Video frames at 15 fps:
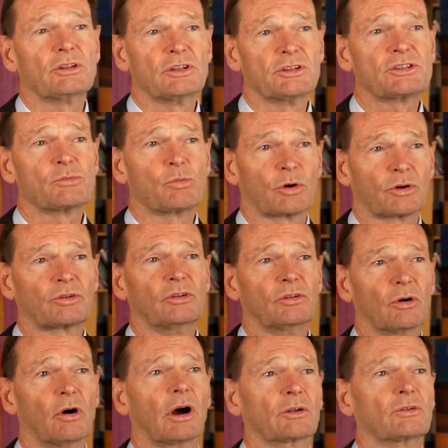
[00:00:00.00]
that this works
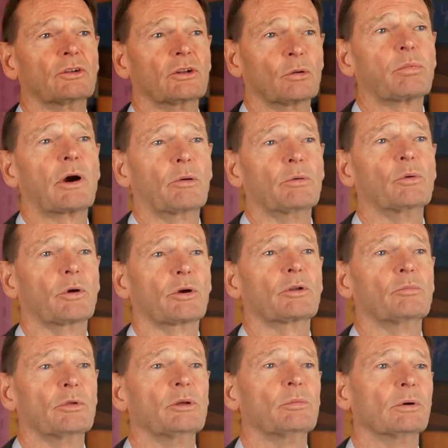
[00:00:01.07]
in dogs, it'll probably
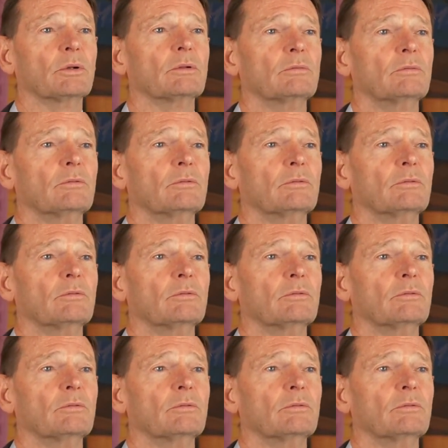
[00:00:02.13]
work in people.